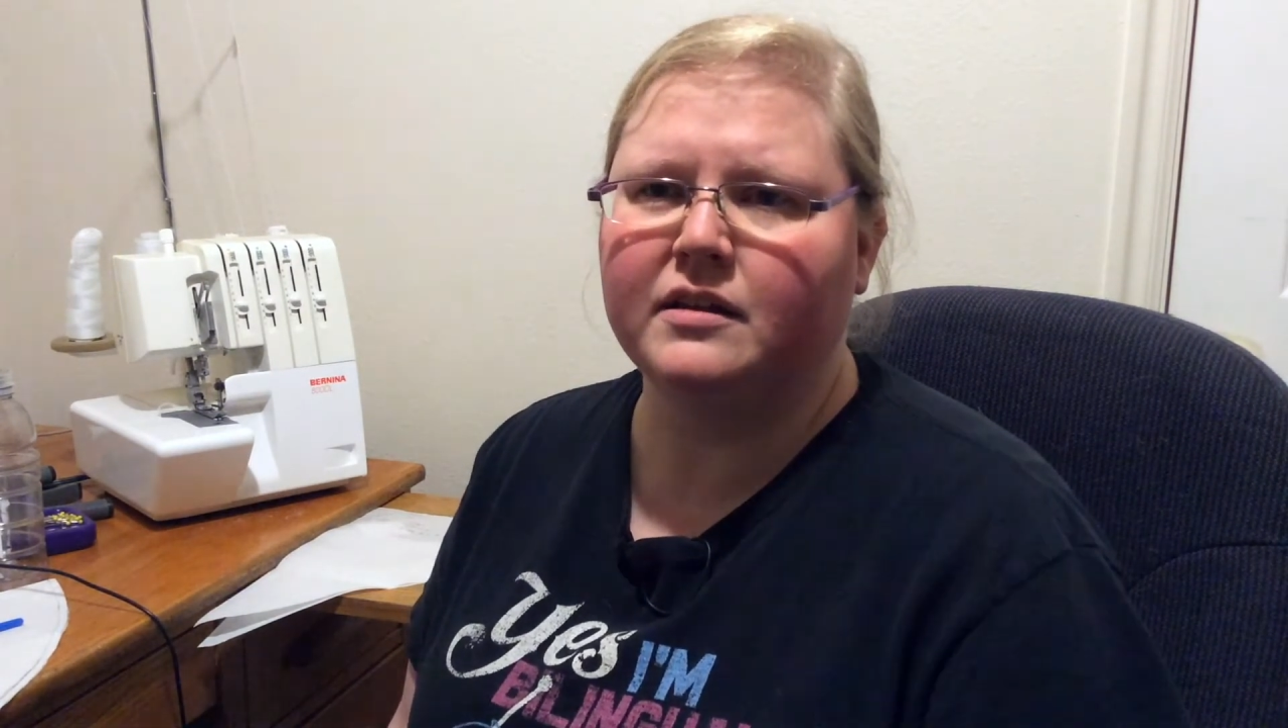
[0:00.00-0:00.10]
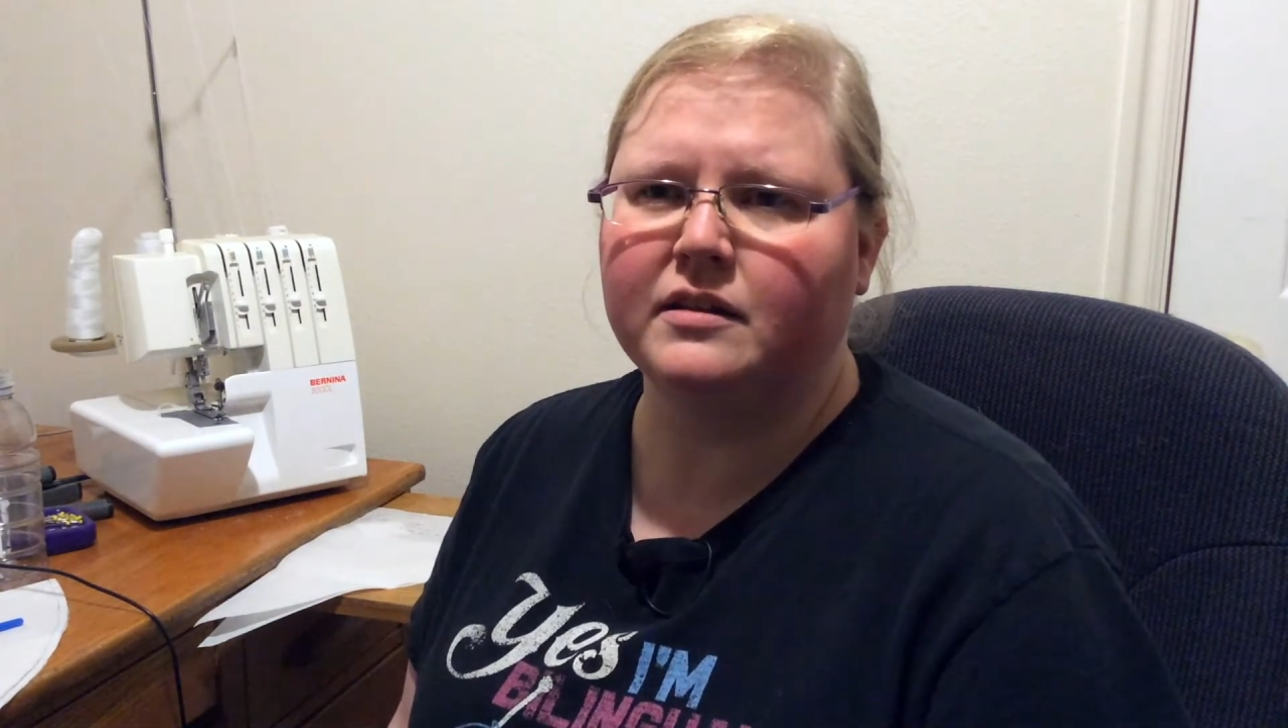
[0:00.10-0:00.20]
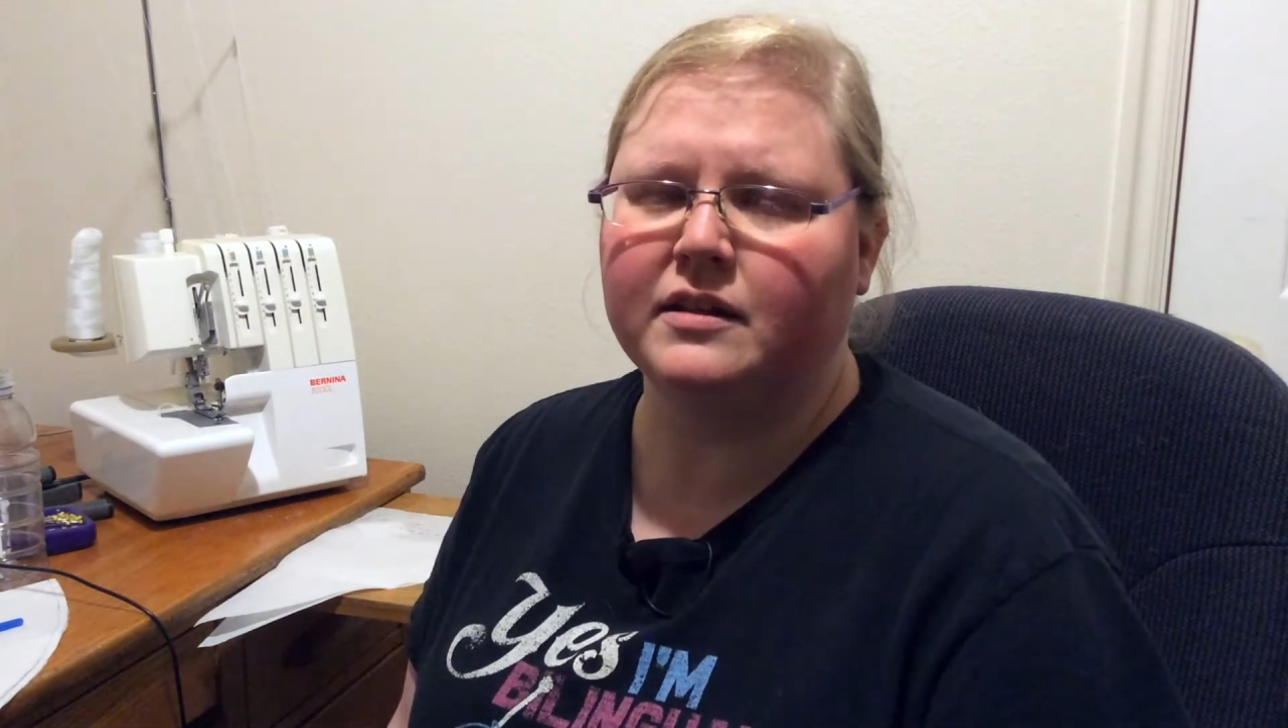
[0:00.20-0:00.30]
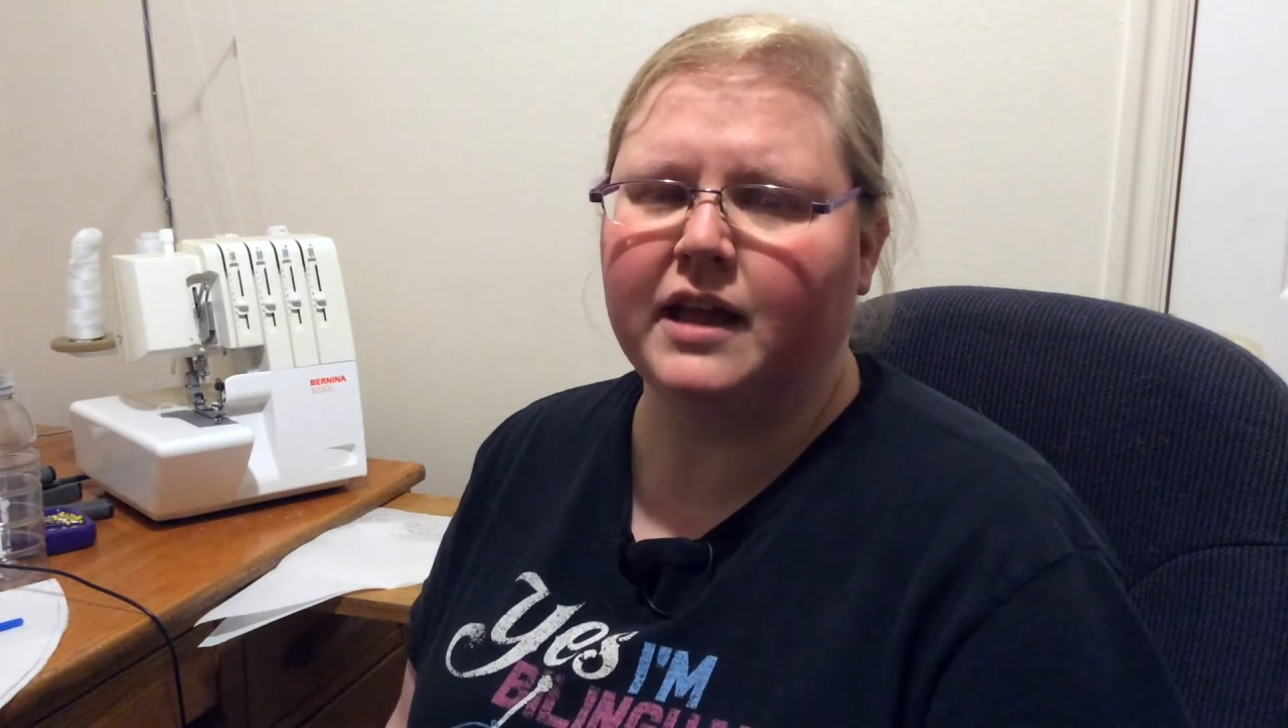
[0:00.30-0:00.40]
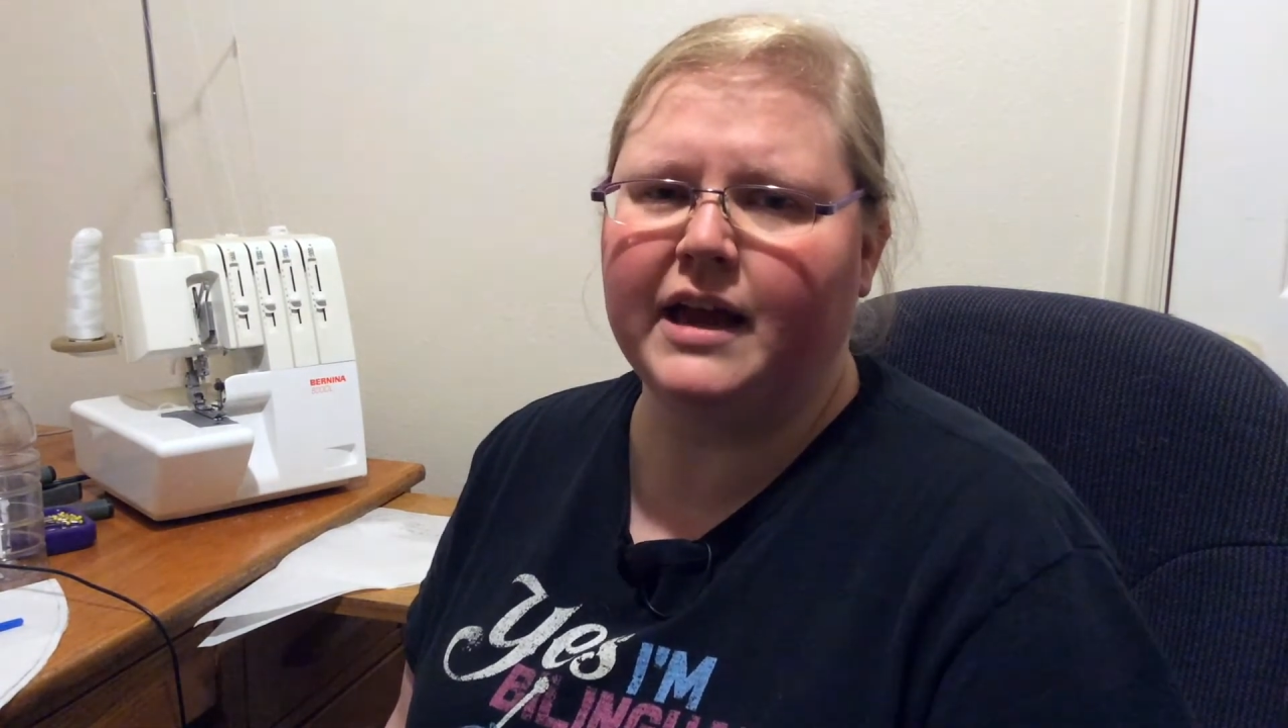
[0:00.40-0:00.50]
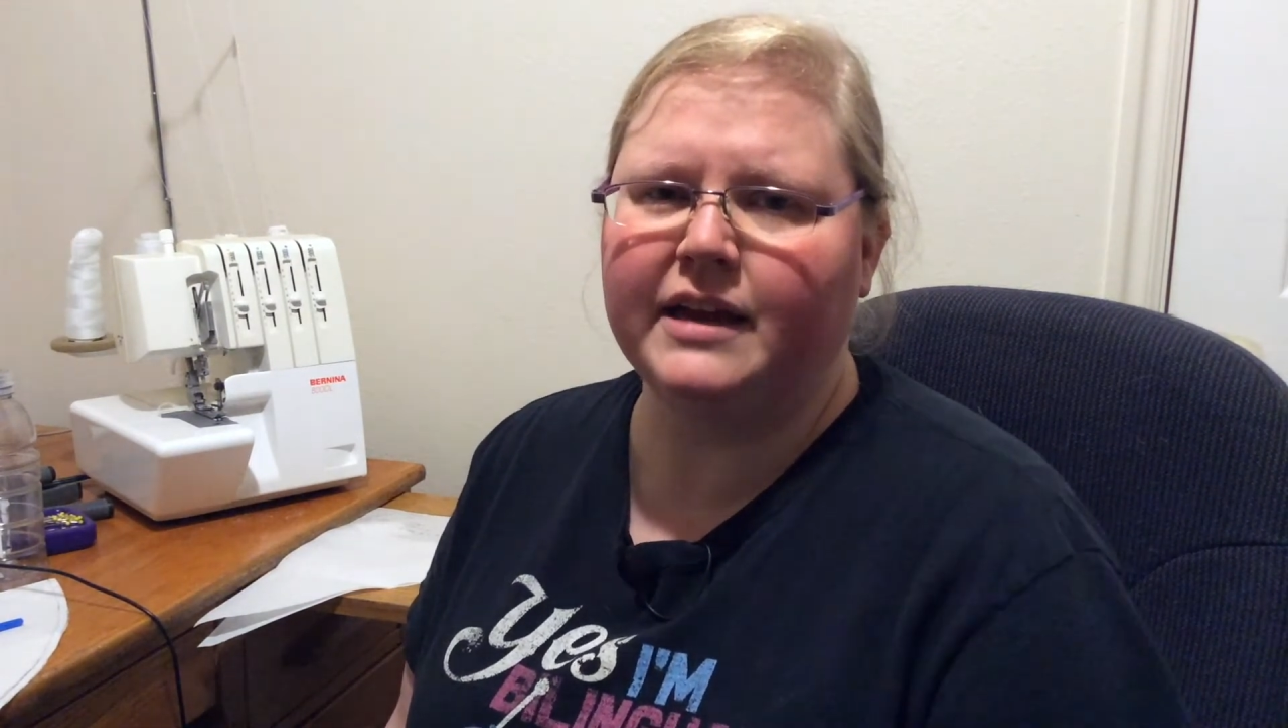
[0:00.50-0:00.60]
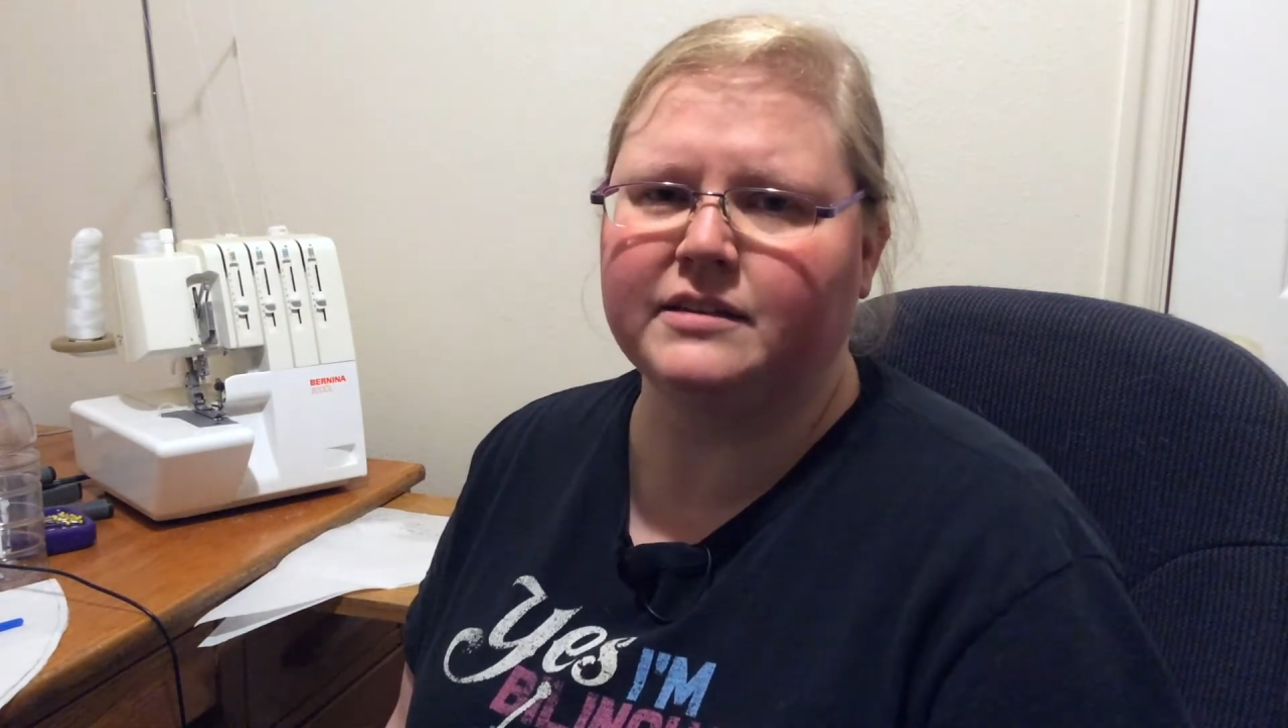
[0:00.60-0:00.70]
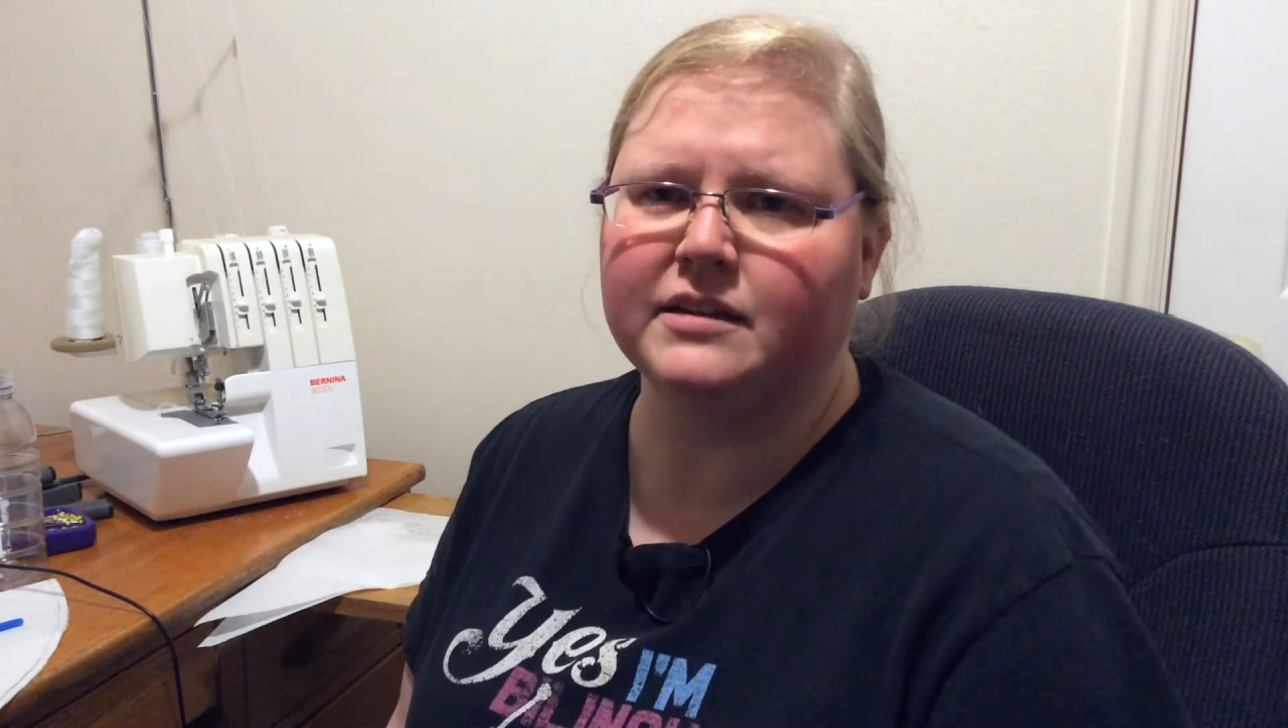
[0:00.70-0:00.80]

liked